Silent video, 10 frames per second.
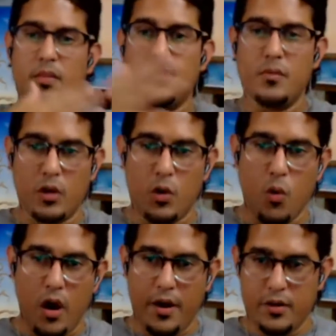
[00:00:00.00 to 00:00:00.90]

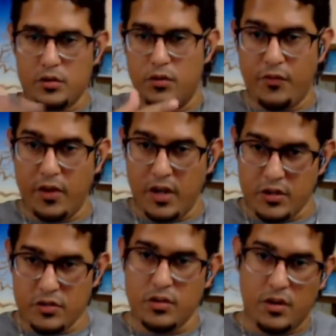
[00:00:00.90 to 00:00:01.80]
required to
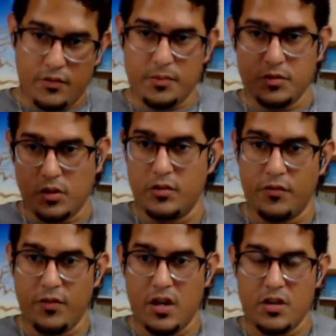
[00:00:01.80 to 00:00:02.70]
finish, from start to
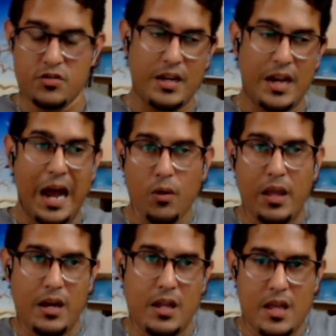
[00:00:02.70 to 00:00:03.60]
finish, and how
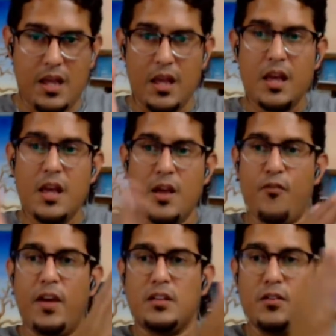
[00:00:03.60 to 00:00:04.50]
can he
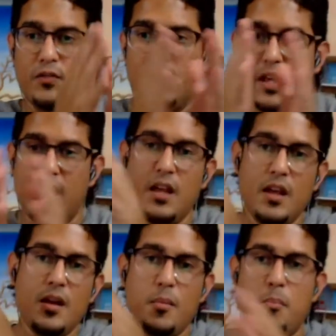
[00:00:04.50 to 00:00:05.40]
effectively
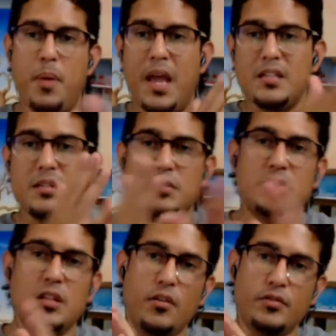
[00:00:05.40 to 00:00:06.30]
pace
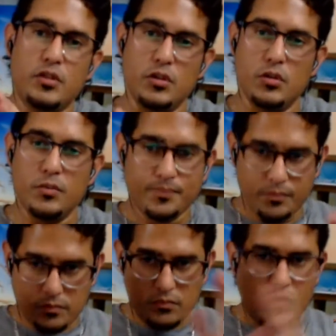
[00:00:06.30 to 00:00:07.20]
himself to
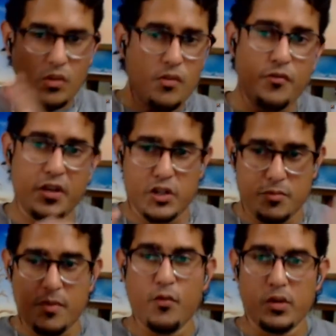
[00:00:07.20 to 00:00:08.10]
finish
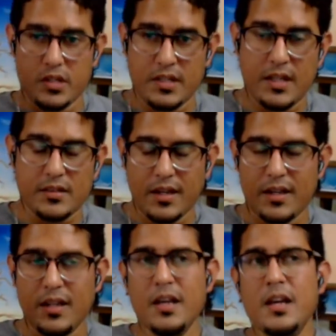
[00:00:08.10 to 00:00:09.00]
before the deadline.
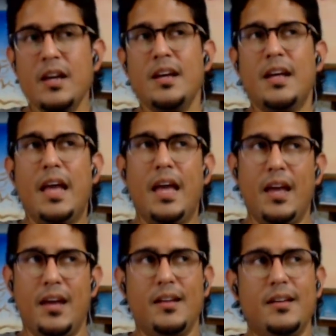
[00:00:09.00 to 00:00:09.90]

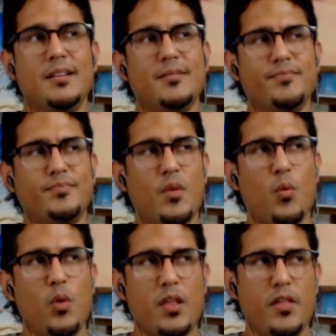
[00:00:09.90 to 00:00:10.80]
And
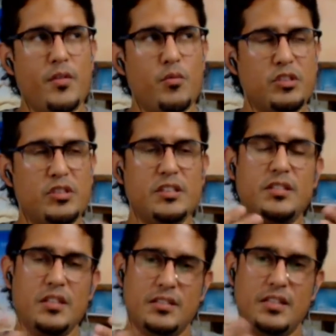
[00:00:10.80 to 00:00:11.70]
one of the
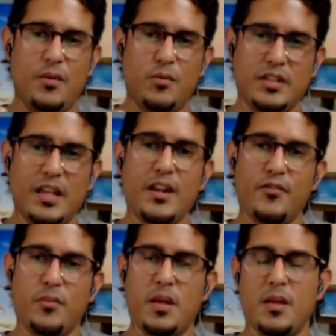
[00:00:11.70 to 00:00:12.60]
resistance that I was getting
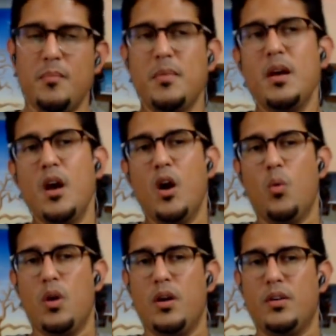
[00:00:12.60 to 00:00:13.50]
from him
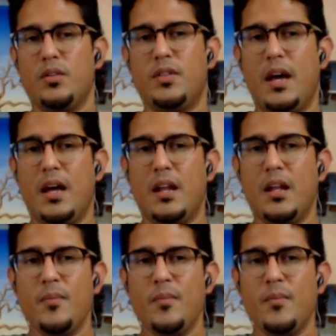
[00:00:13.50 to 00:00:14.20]
was that